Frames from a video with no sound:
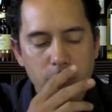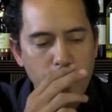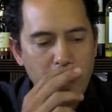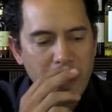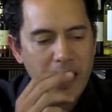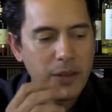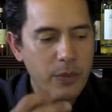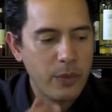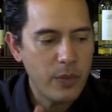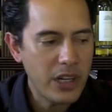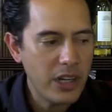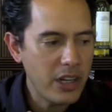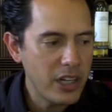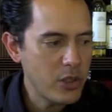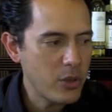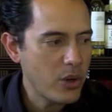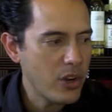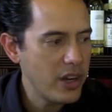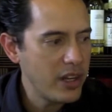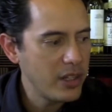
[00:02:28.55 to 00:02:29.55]
When I
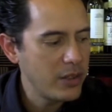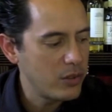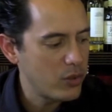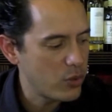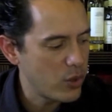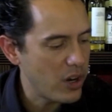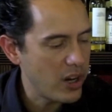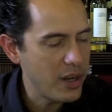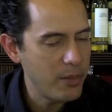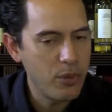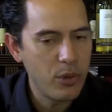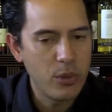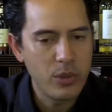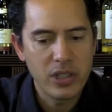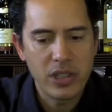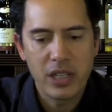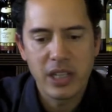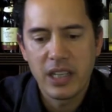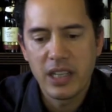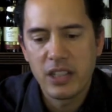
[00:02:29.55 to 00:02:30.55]
tried dry
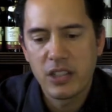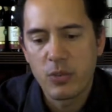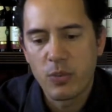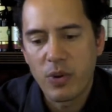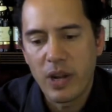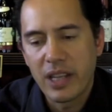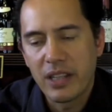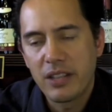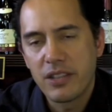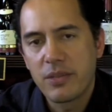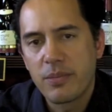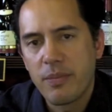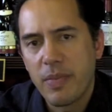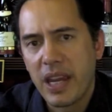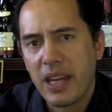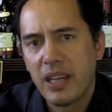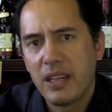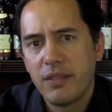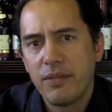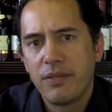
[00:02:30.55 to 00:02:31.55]
Portuguese reds
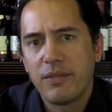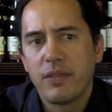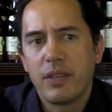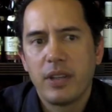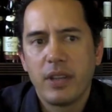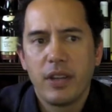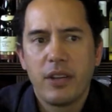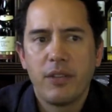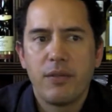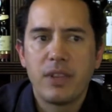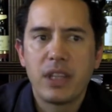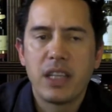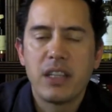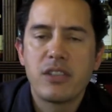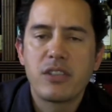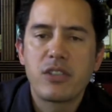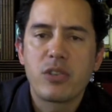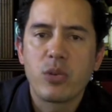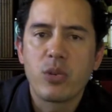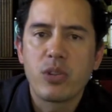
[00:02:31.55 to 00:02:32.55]
made of
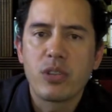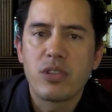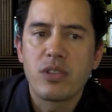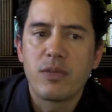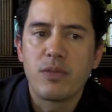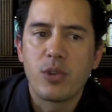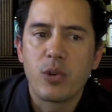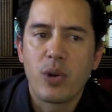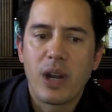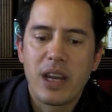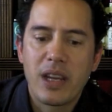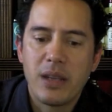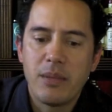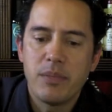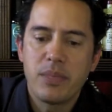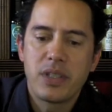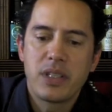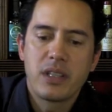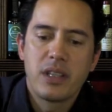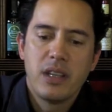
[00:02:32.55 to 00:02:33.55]
these sorts of grapes,
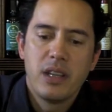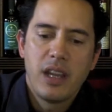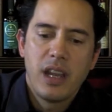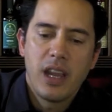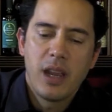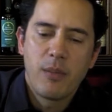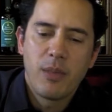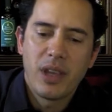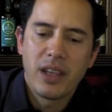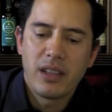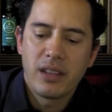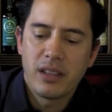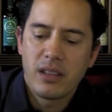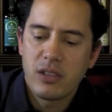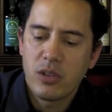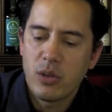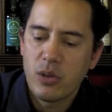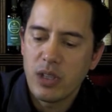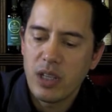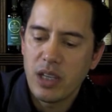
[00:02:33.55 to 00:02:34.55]
and we're
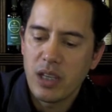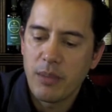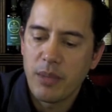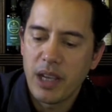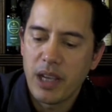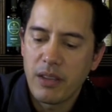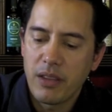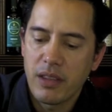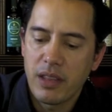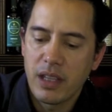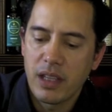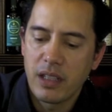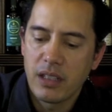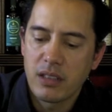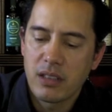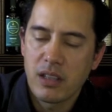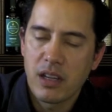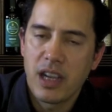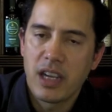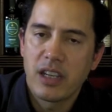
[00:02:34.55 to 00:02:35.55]
talking about
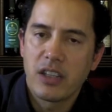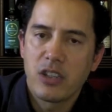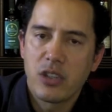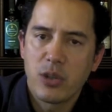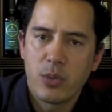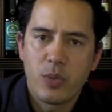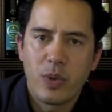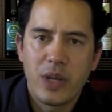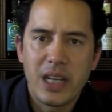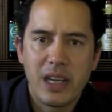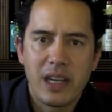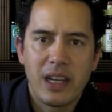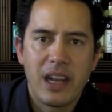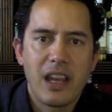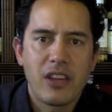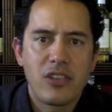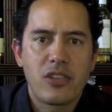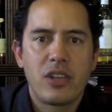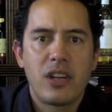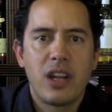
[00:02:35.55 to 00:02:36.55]
things like Touriga
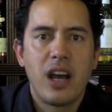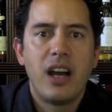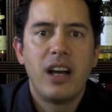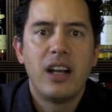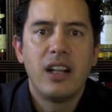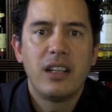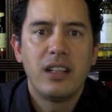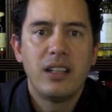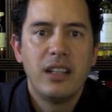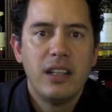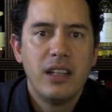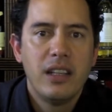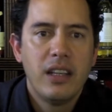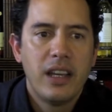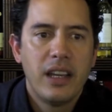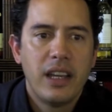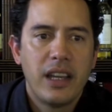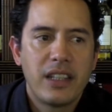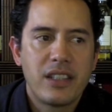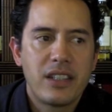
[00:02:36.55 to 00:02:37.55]
Nacional,
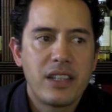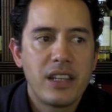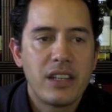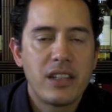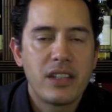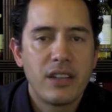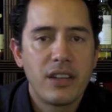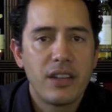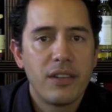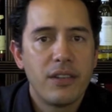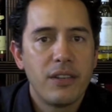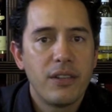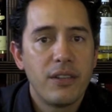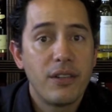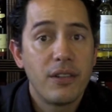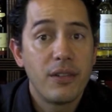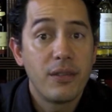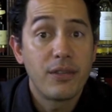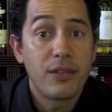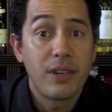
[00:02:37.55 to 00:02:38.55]
Tinta
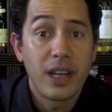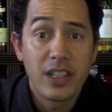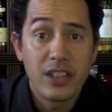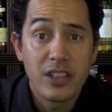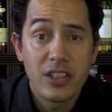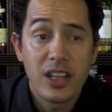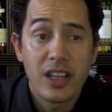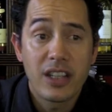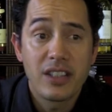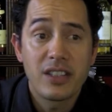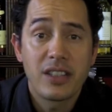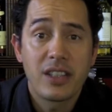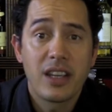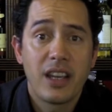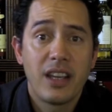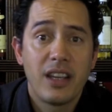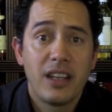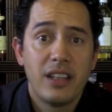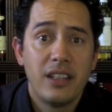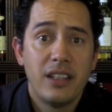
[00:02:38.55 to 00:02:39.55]

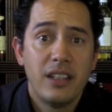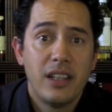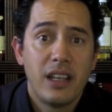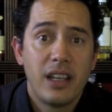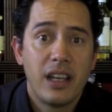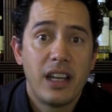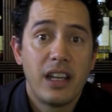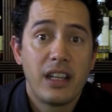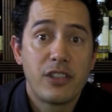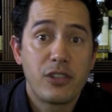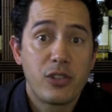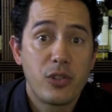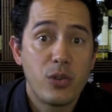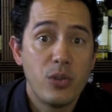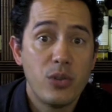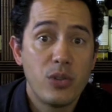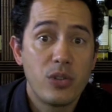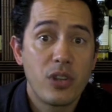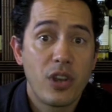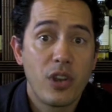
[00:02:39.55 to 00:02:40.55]
Francesca,
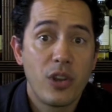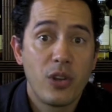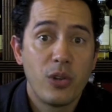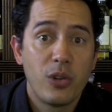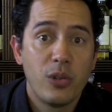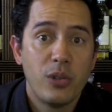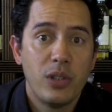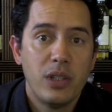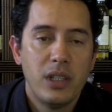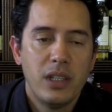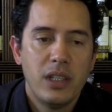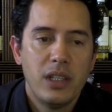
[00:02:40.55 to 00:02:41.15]
Suzo,